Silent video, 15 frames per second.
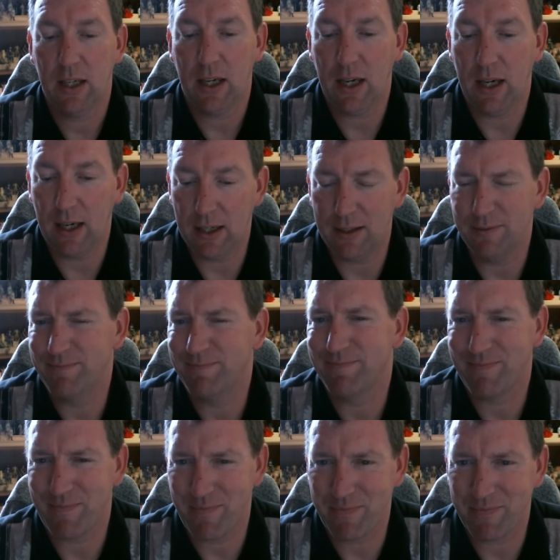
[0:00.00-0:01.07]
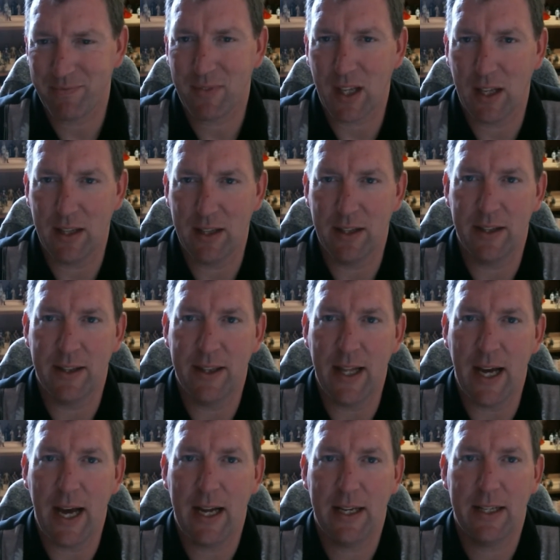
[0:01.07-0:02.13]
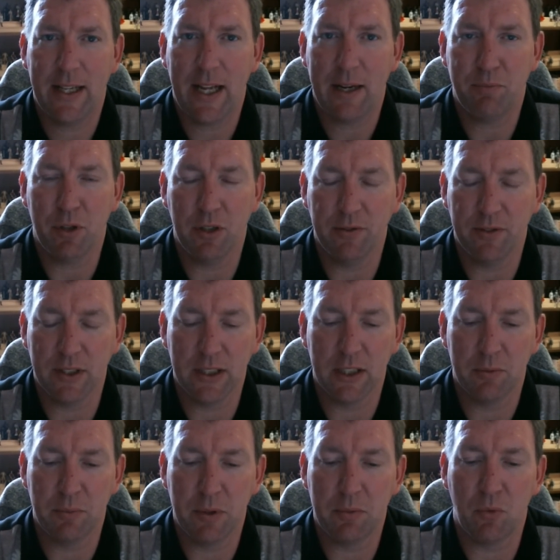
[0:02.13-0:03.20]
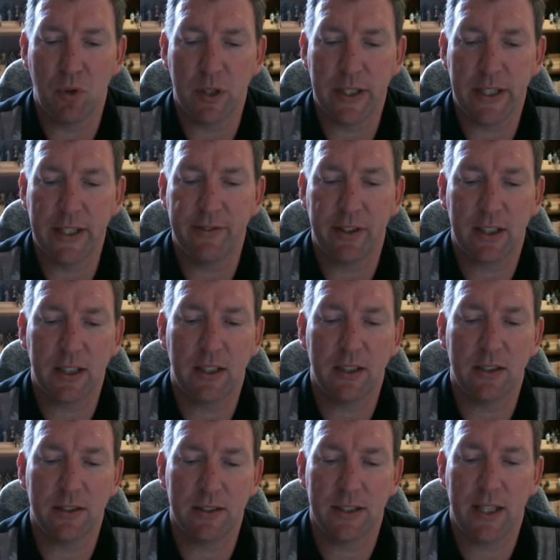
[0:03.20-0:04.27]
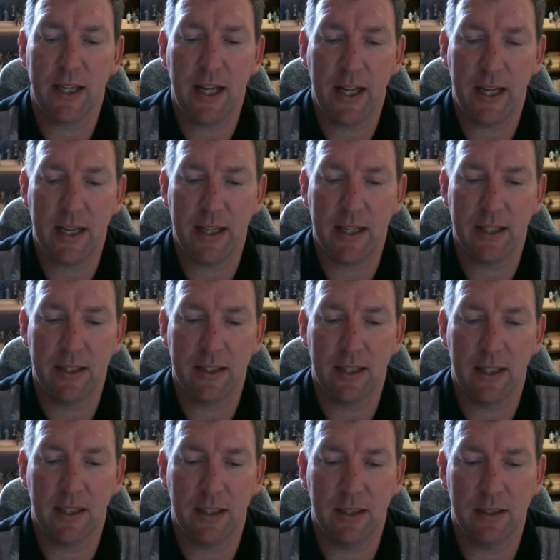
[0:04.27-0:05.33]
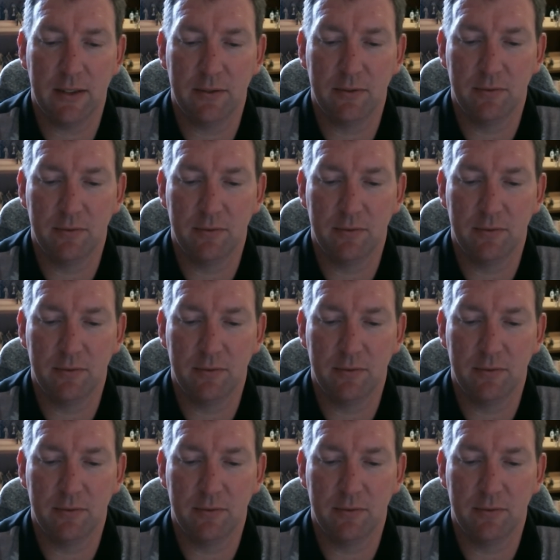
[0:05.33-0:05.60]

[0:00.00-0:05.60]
Uh, that proved a little bit more difficult and uh,